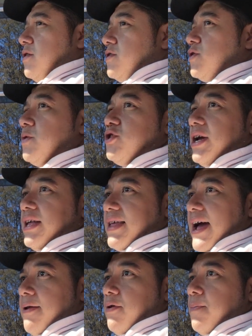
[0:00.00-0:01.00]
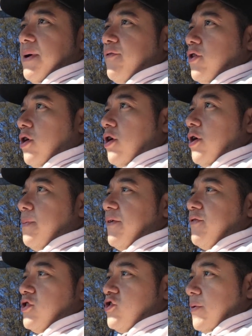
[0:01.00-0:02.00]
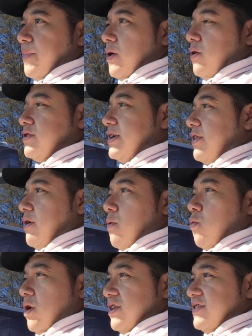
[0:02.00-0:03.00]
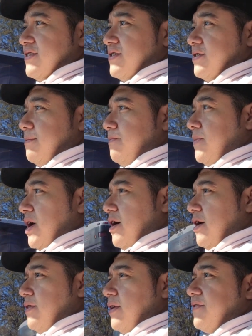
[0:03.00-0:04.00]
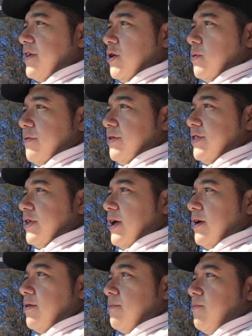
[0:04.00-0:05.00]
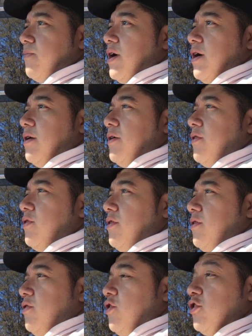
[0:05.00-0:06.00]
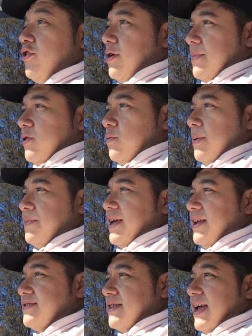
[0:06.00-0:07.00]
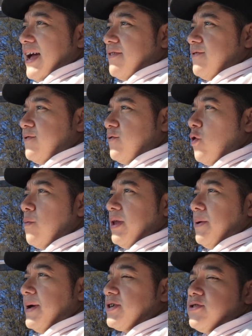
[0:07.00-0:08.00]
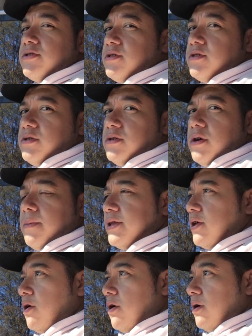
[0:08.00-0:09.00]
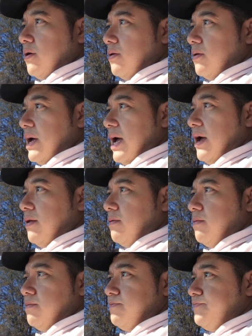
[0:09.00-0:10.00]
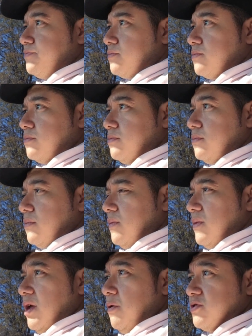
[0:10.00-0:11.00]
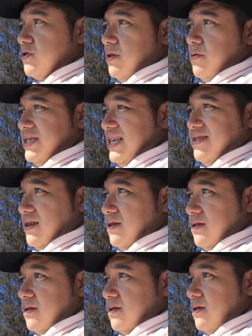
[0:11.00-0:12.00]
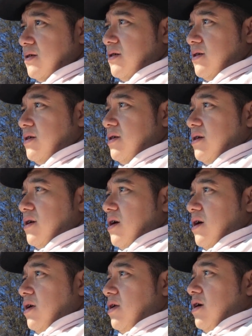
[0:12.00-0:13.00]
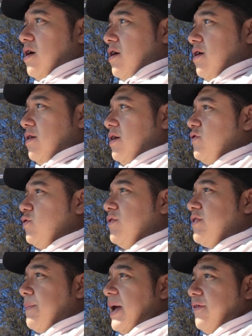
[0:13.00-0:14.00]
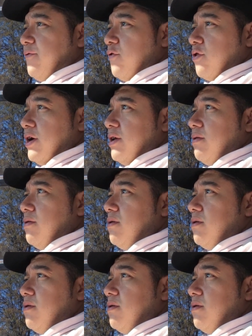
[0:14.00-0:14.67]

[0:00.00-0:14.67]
So once you get that, you pay for the car, you pay for the shipping all together at once. They send you everything. The good thing about the website is that they had so many pictures about the car, and it was easy. As soon as I paid for it,